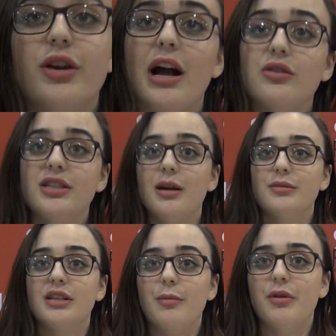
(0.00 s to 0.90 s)

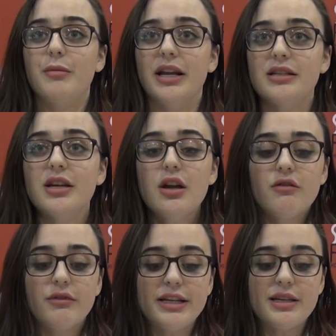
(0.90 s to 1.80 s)
calcium supplement.
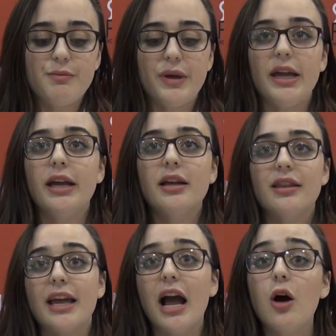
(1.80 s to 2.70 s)
Reason being,
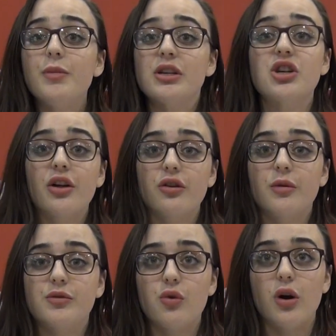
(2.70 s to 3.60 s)
they help each other
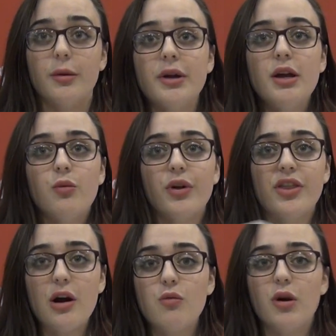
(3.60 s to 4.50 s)
absorb.
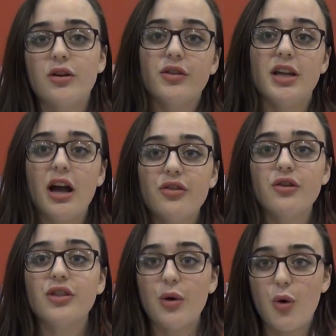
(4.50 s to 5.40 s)
Without one or the
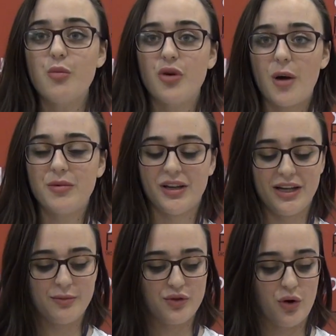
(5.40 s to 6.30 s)
other, they won't
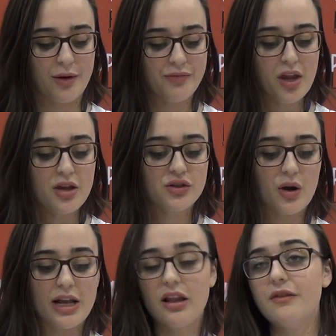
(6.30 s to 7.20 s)
properly absorb. So
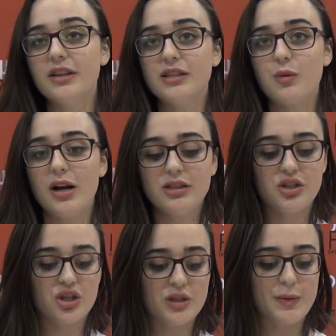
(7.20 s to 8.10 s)
I love these
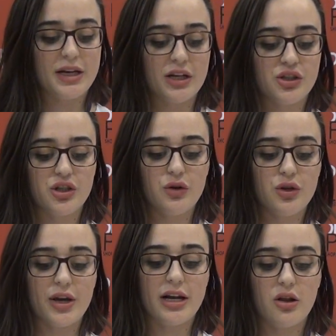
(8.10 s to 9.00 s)
ones just because too,
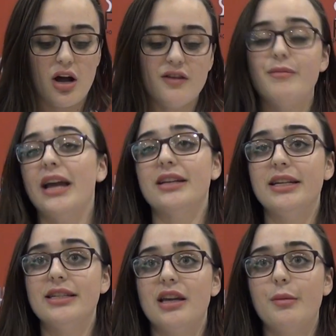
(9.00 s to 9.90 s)
you get a lot of
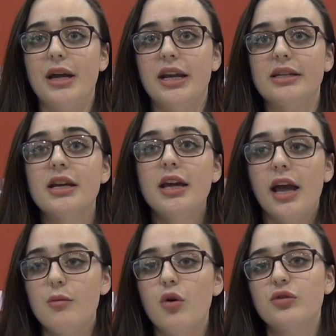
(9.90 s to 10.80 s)
magnesium in it
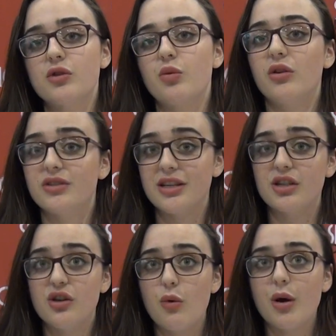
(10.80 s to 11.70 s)
and most of the world
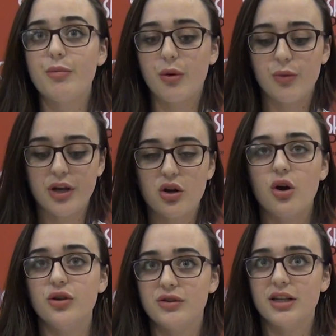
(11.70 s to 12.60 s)
doesn't know it, but we could
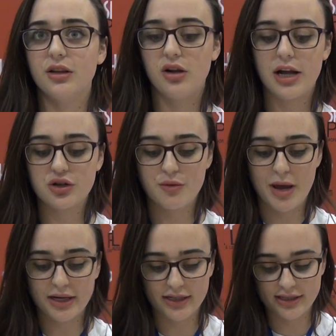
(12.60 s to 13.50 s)
all use a little extra
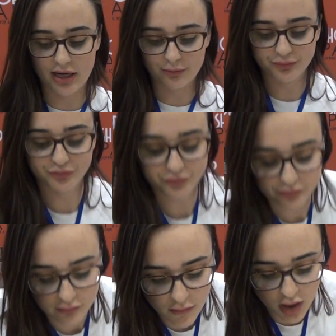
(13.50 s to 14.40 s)
magnesium.
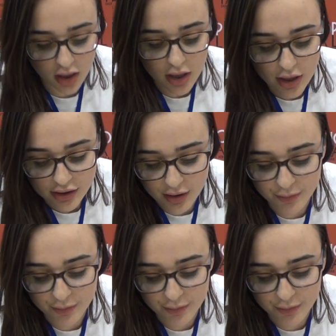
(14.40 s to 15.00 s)
The